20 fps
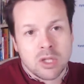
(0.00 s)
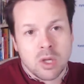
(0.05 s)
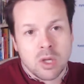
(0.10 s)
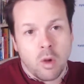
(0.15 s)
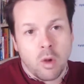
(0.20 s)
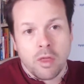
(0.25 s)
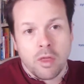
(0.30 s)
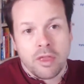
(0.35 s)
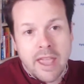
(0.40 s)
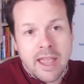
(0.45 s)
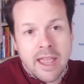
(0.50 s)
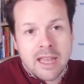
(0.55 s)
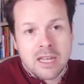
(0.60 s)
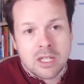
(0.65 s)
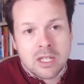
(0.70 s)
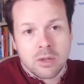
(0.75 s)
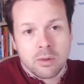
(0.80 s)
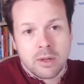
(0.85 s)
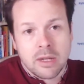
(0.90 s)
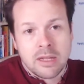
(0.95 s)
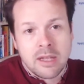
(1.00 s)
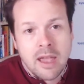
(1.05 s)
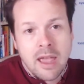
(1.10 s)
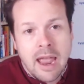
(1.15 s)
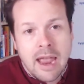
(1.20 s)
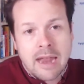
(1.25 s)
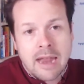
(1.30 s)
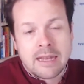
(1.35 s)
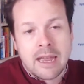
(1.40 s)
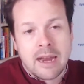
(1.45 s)
what they're doing
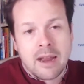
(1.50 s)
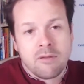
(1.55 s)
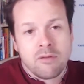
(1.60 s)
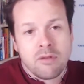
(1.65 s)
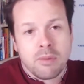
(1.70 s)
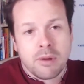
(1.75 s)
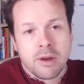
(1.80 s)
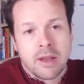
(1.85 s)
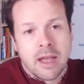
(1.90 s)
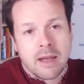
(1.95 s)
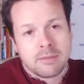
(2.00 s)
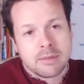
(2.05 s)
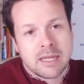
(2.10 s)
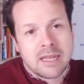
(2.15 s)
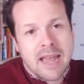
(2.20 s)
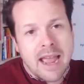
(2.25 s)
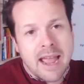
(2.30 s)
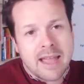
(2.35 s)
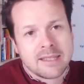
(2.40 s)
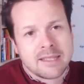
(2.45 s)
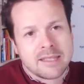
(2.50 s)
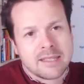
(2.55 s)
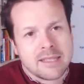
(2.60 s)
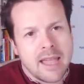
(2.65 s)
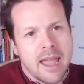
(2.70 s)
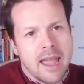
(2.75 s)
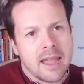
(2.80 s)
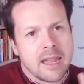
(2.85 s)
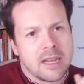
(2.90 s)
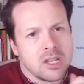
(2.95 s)
and get everybody up to that
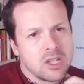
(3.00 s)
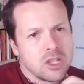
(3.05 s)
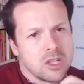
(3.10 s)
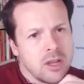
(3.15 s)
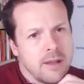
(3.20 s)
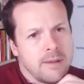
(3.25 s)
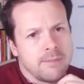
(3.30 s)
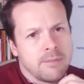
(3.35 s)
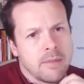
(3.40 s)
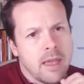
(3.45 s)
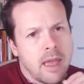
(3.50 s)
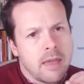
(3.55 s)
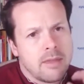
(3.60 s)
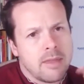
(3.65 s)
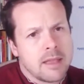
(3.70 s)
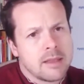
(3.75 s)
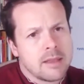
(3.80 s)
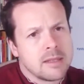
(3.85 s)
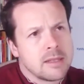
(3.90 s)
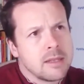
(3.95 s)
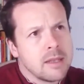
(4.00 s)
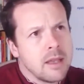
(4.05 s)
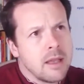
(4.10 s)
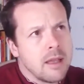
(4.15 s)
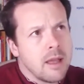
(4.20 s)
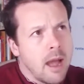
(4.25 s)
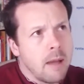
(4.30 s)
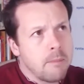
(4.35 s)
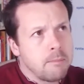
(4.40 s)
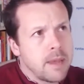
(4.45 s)
stage and that's
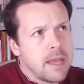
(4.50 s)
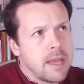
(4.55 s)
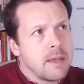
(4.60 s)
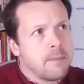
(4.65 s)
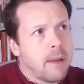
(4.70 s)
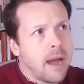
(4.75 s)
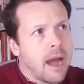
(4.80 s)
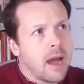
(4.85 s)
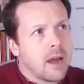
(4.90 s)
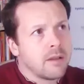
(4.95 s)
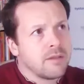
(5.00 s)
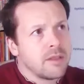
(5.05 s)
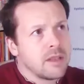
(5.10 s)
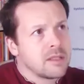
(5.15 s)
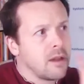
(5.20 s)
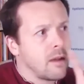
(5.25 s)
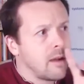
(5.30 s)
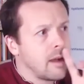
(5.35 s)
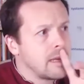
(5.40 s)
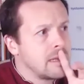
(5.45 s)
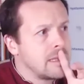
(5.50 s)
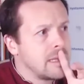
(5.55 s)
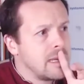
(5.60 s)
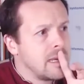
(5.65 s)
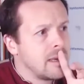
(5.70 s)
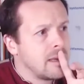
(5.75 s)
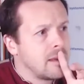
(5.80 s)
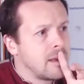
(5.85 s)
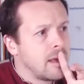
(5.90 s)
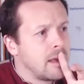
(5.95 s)
a big part of this
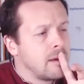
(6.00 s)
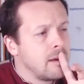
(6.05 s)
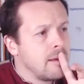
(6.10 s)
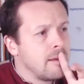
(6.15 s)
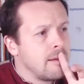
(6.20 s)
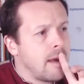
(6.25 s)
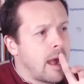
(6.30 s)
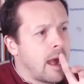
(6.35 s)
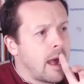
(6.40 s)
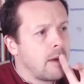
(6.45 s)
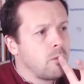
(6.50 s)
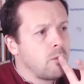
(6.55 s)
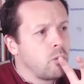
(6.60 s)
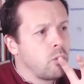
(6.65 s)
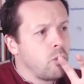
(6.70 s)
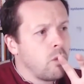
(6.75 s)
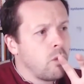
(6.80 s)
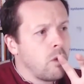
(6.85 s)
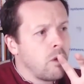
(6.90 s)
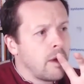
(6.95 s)
idea that um,